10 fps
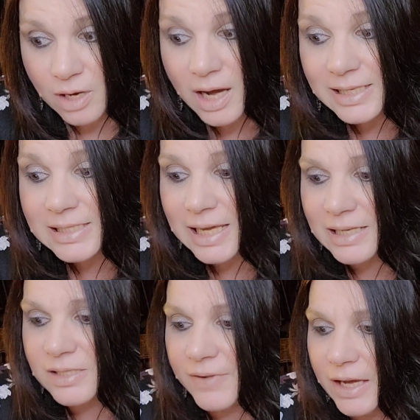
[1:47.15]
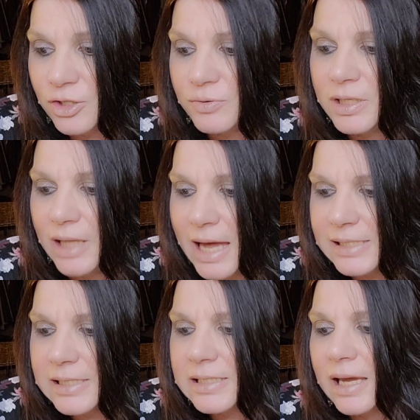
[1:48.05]
Unsatisfactory
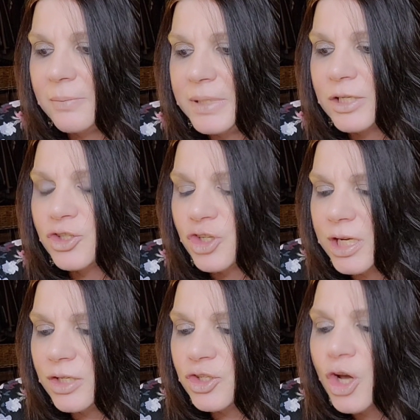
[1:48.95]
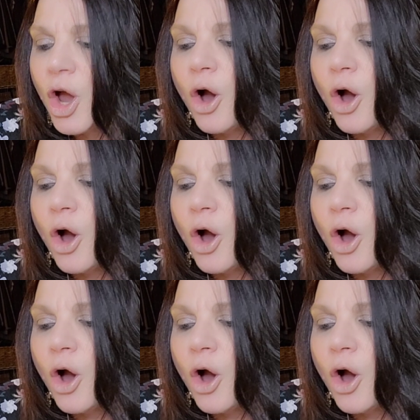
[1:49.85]
glasses can be exchanged